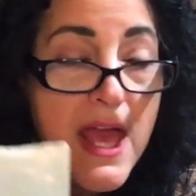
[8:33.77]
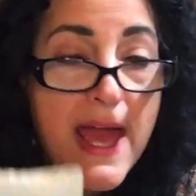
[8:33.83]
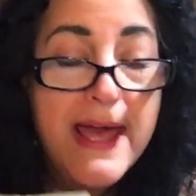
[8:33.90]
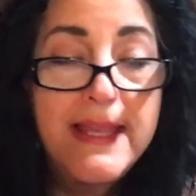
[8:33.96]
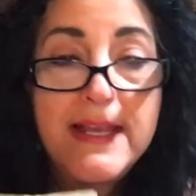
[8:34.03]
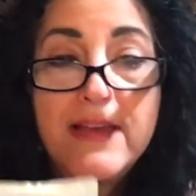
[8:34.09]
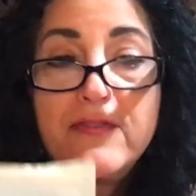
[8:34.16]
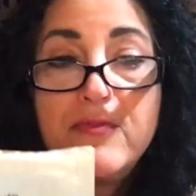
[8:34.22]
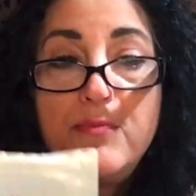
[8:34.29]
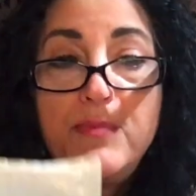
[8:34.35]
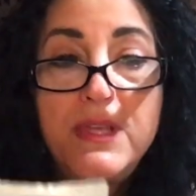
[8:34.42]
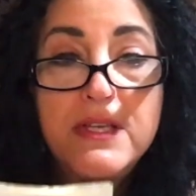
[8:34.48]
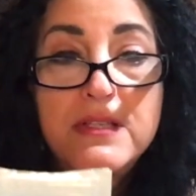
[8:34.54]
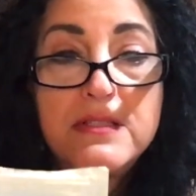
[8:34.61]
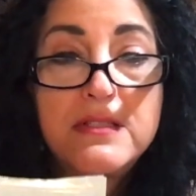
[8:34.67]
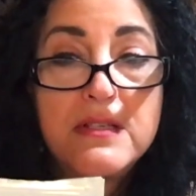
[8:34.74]
and I've
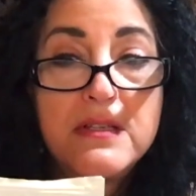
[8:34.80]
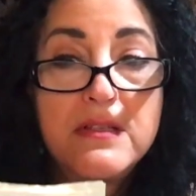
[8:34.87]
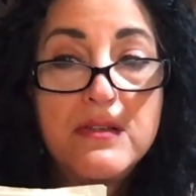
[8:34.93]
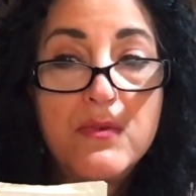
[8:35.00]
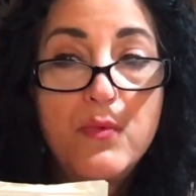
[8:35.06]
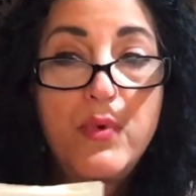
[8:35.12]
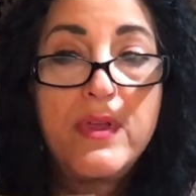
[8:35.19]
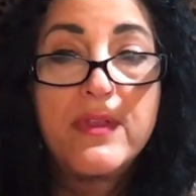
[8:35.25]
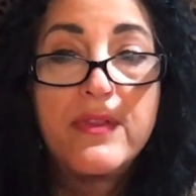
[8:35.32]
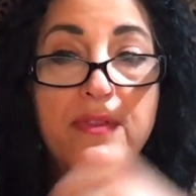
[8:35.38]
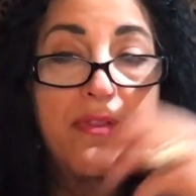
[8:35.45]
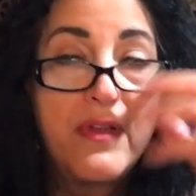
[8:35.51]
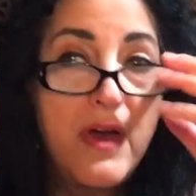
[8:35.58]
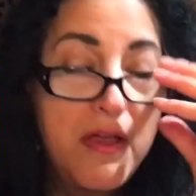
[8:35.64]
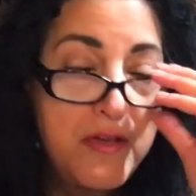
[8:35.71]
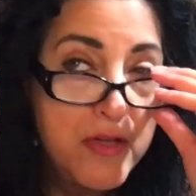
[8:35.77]
mixed it with
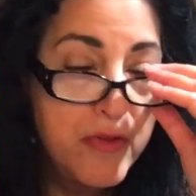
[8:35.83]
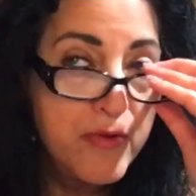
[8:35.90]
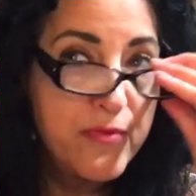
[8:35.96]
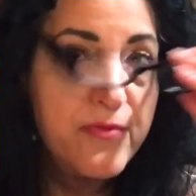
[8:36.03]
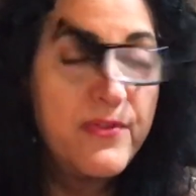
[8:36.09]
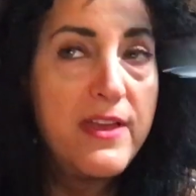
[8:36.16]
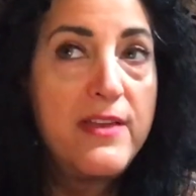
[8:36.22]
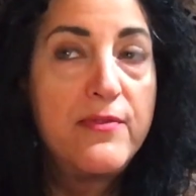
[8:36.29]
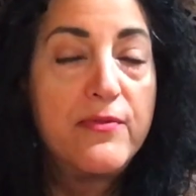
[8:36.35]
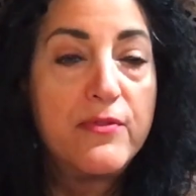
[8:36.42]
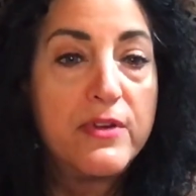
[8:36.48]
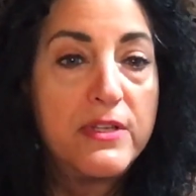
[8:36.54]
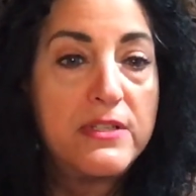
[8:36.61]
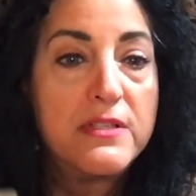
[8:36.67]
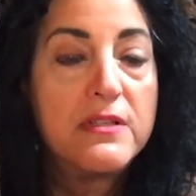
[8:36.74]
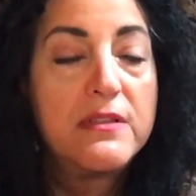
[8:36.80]
another
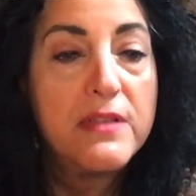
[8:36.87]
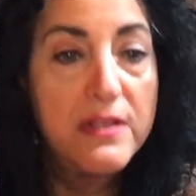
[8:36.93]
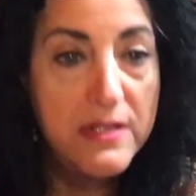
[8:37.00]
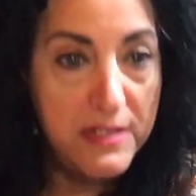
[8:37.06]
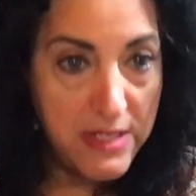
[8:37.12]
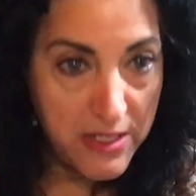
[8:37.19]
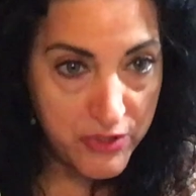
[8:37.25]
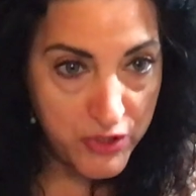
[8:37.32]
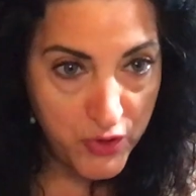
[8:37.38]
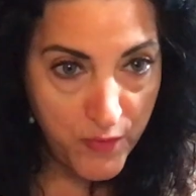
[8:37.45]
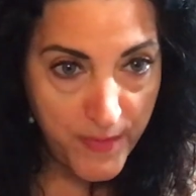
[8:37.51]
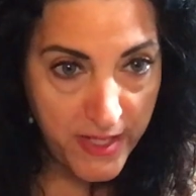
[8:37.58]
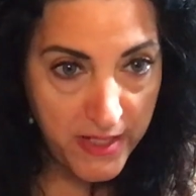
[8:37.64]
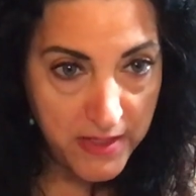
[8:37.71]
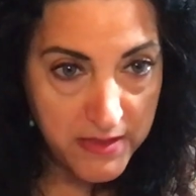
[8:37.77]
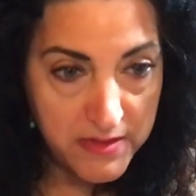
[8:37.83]
favorite that Adagio
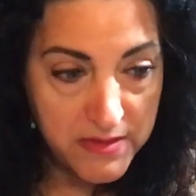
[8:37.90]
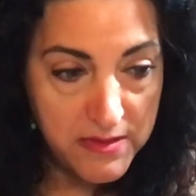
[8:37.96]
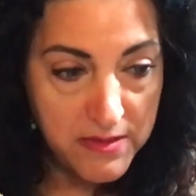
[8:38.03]
makes,